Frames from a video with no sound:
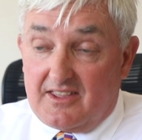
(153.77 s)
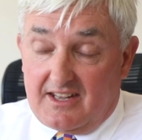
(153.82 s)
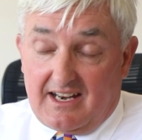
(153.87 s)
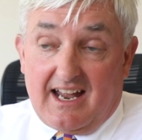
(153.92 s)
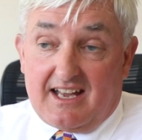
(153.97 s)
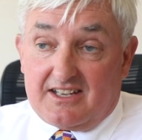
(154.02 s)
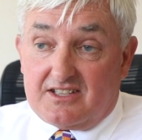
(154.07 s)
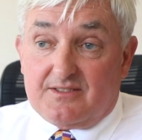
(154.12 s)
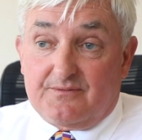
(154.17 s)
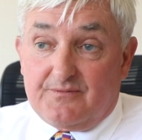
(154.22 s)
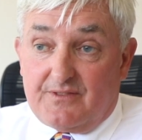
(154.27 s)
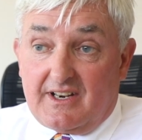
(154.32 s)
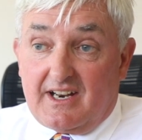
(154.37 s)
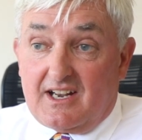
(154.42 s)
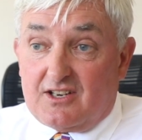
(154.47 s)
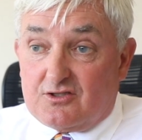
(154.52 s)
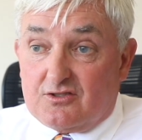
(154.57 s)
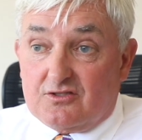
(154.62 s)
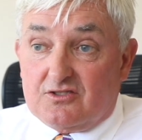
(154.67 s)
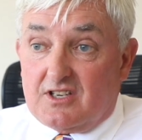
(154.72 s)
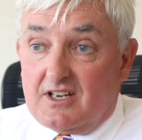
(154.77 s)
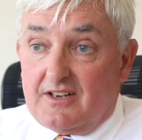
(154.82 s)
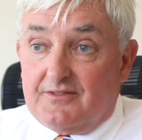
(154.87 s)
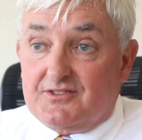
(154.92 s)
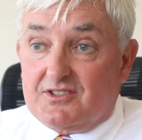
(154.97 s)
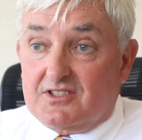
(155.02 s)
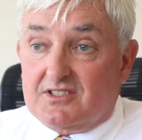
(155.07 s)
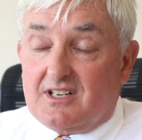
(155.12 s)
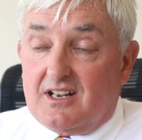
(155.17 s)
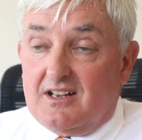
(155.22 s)
that had some financial
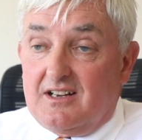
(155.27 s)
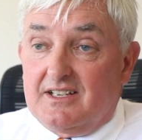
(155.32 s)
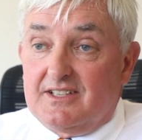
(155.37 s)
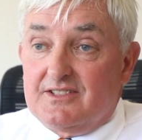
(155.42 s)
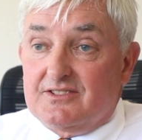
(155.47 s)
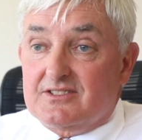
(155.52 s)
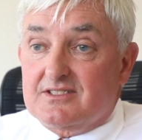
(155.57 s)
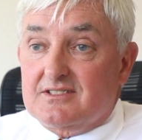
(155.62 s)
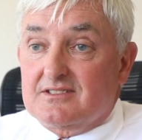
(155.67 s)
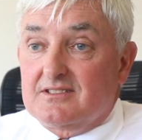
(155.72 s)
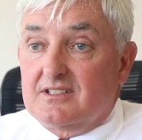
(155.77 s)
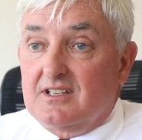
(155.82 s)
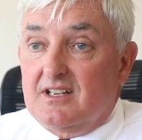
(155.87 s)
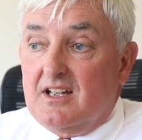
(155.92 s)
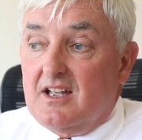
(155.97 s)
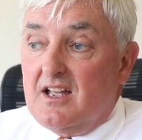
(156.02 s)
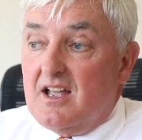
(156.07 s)
services clients.